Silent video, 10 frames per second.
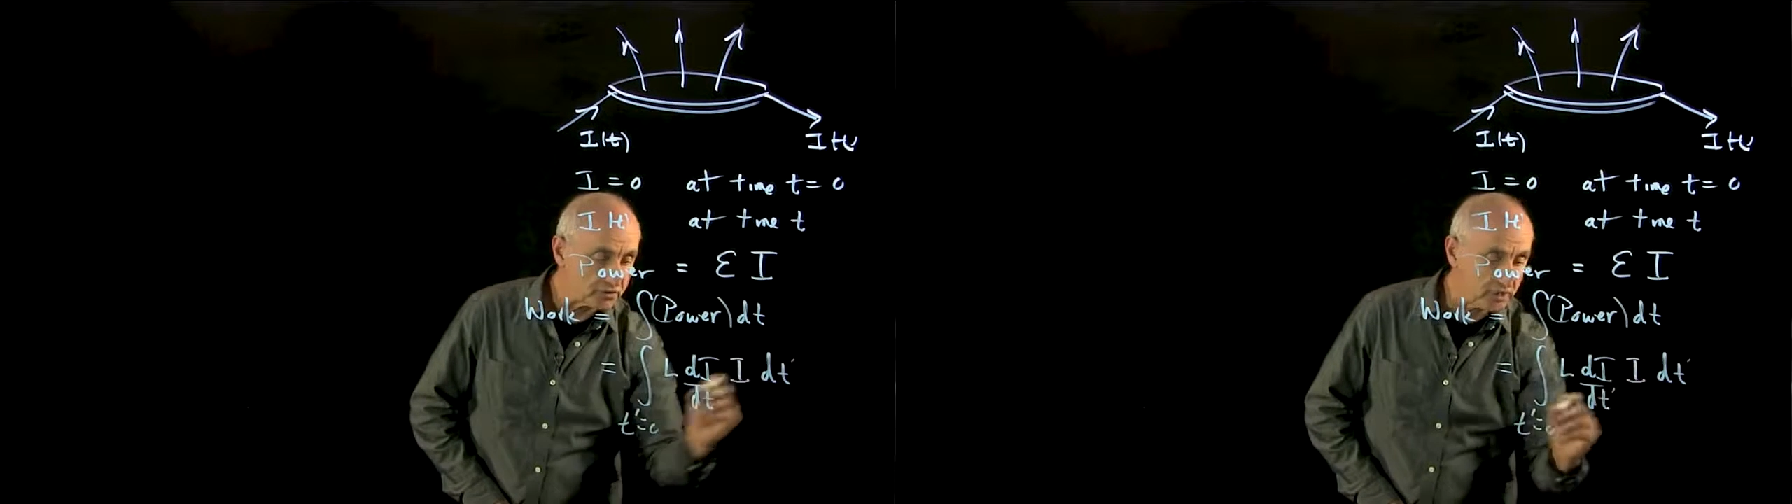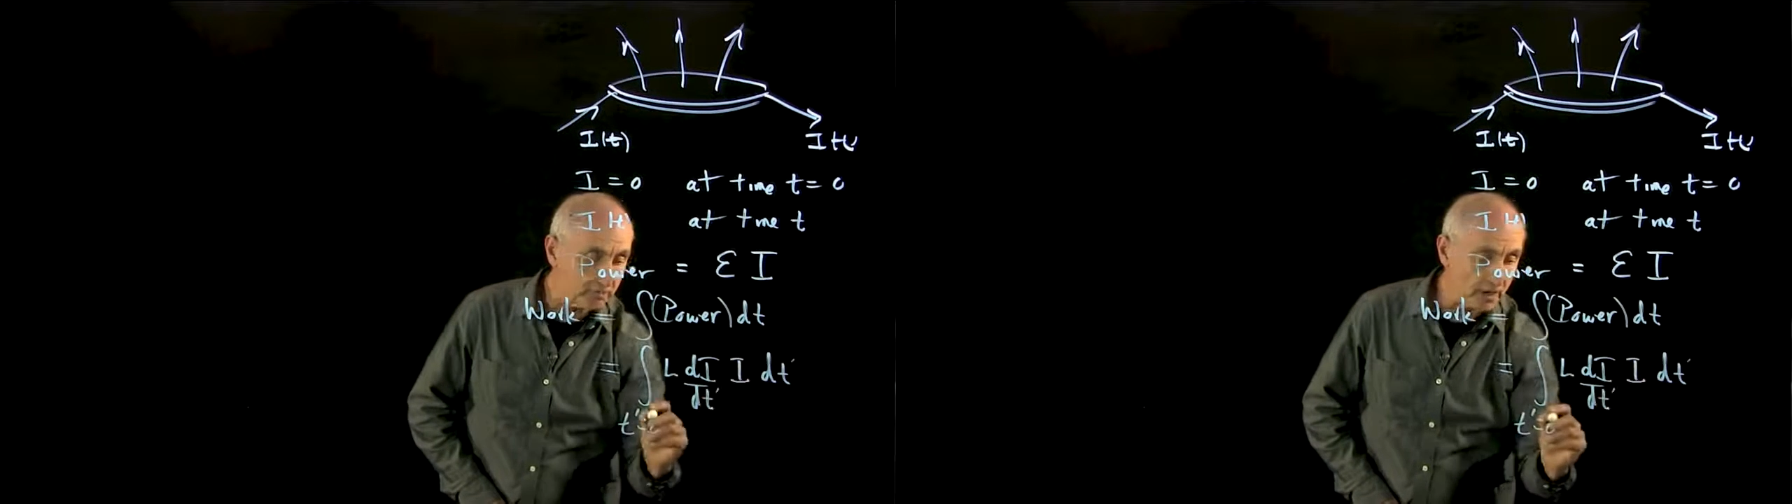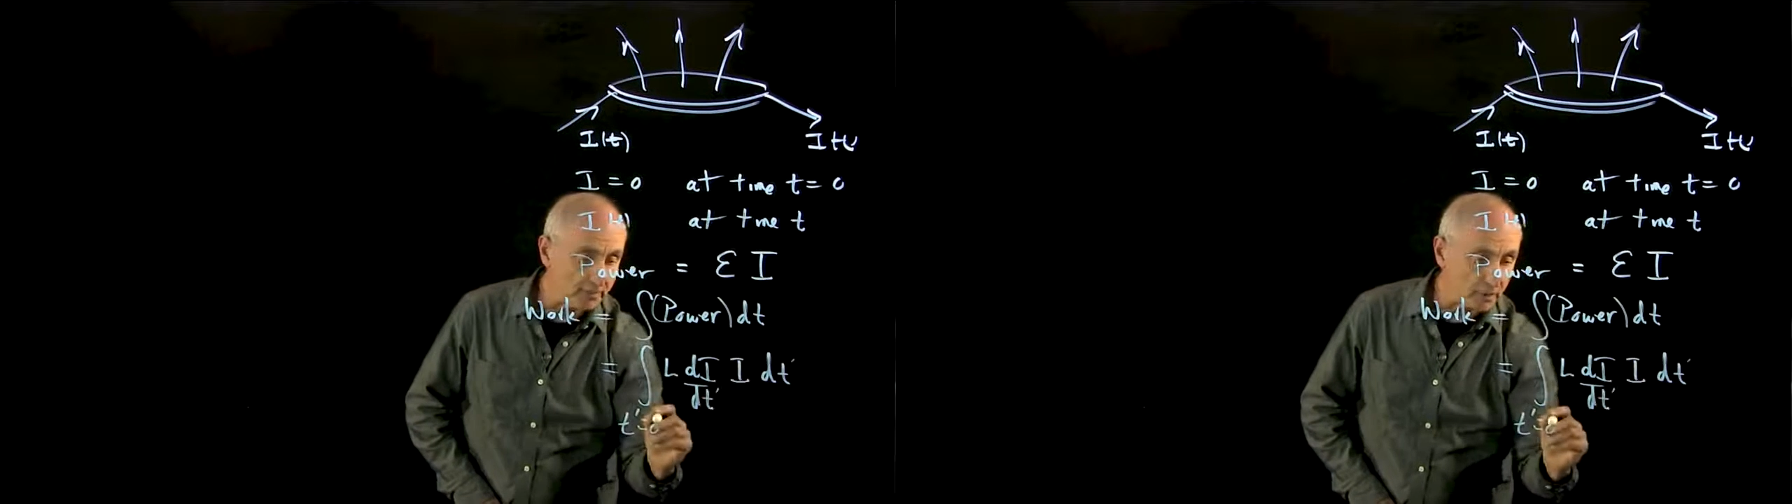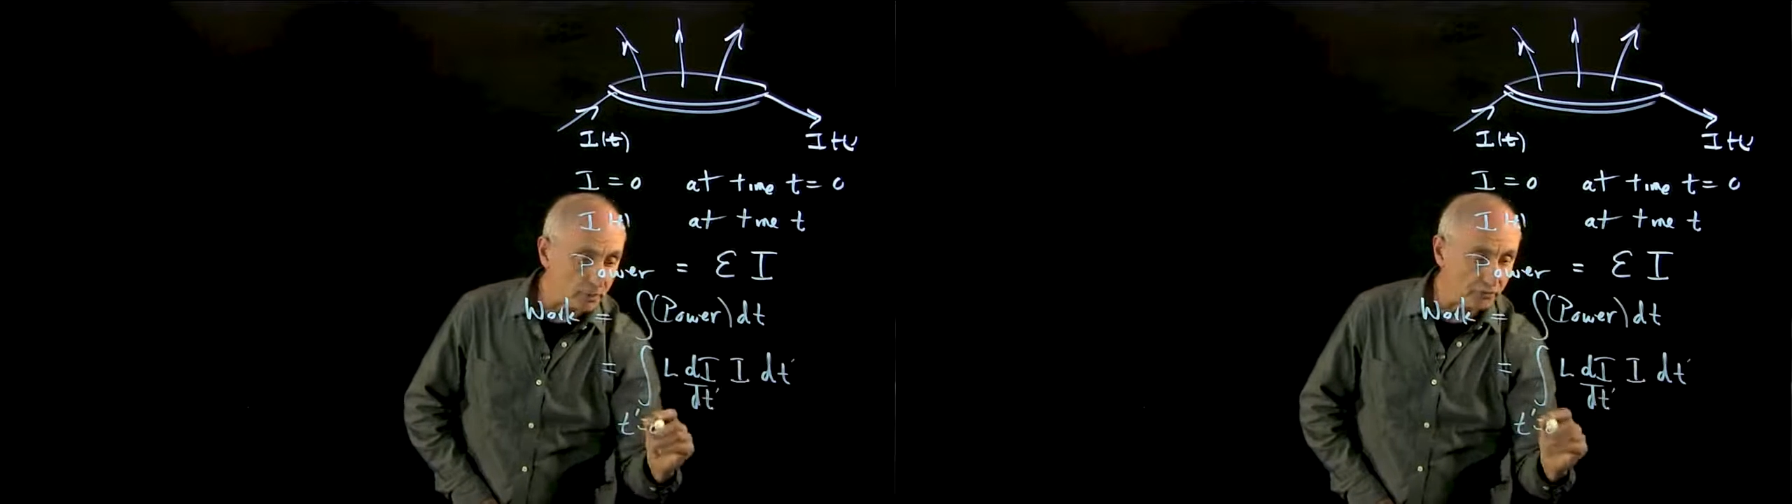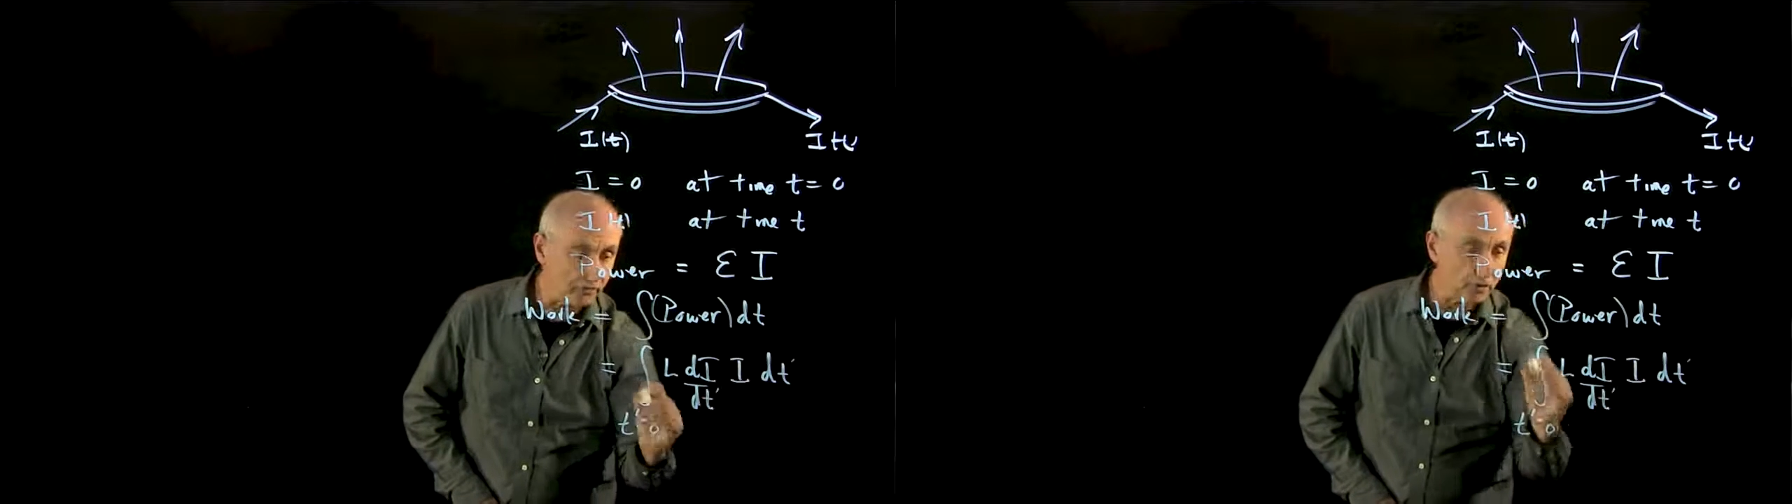t prime
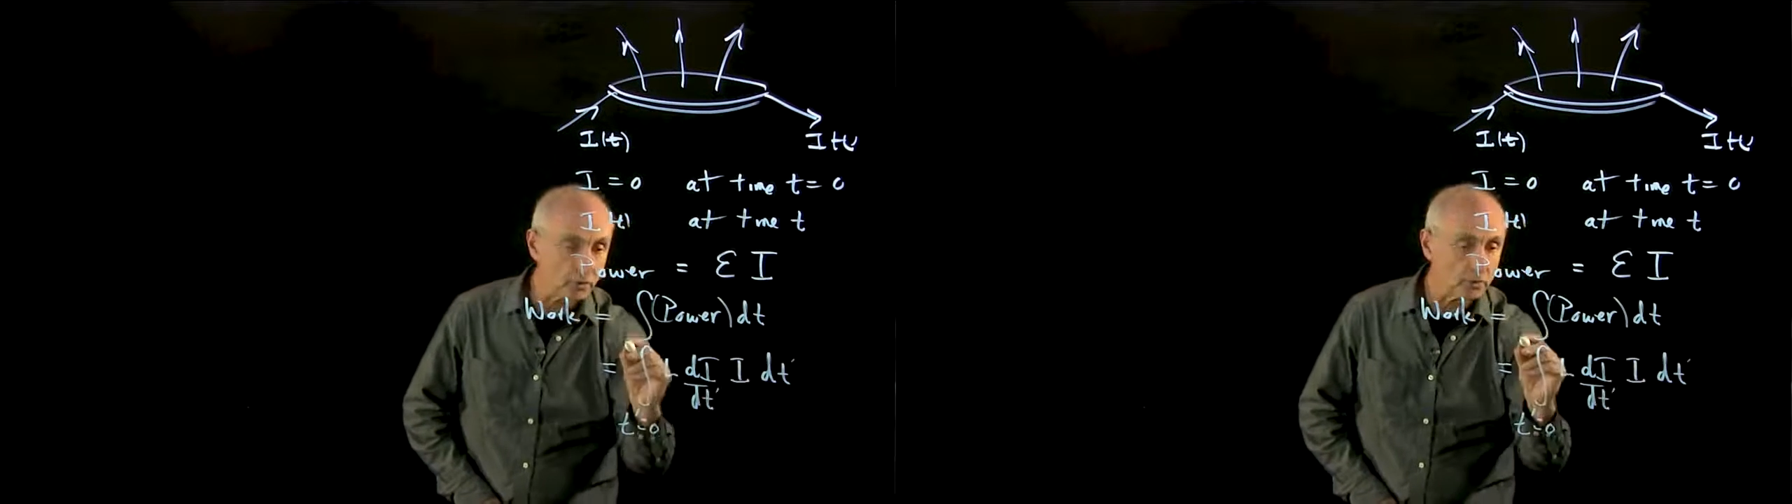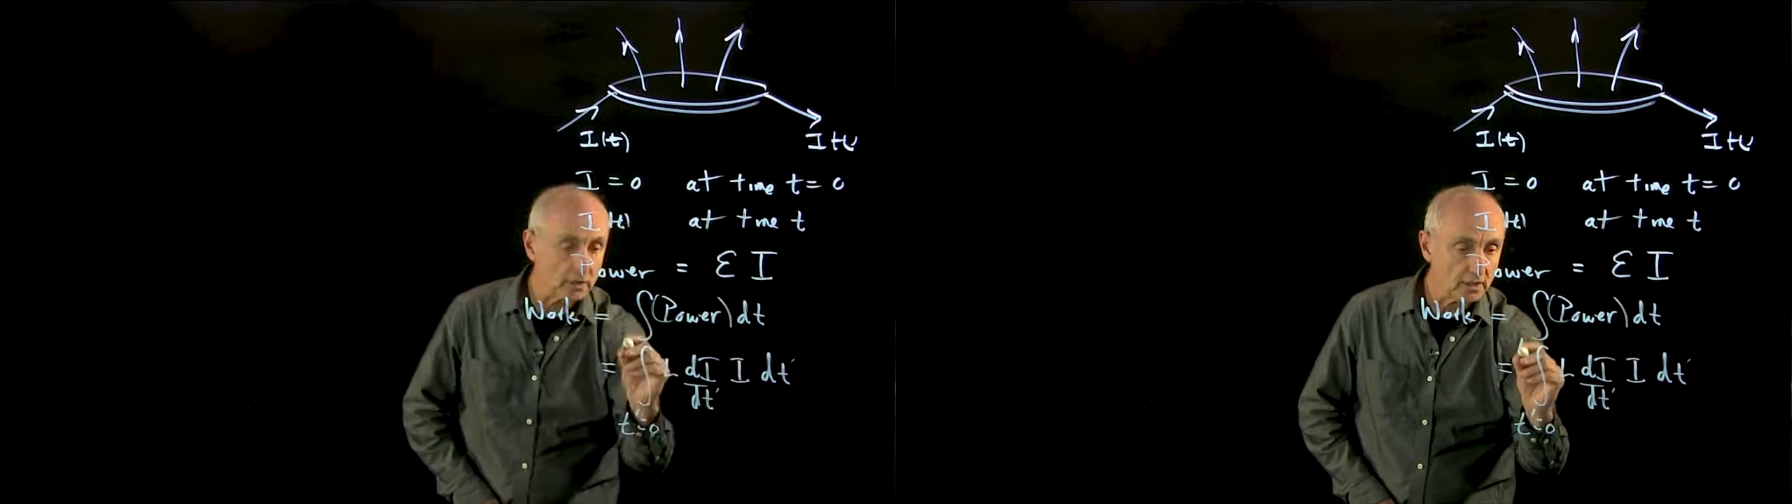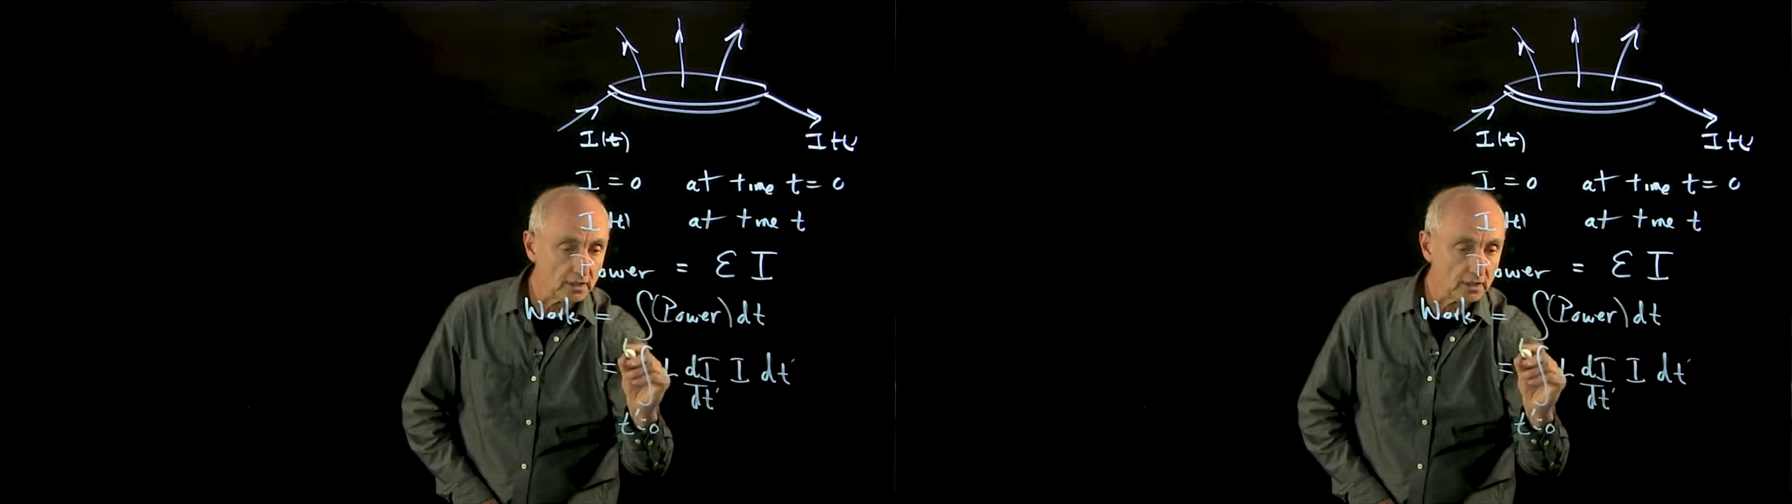equals 0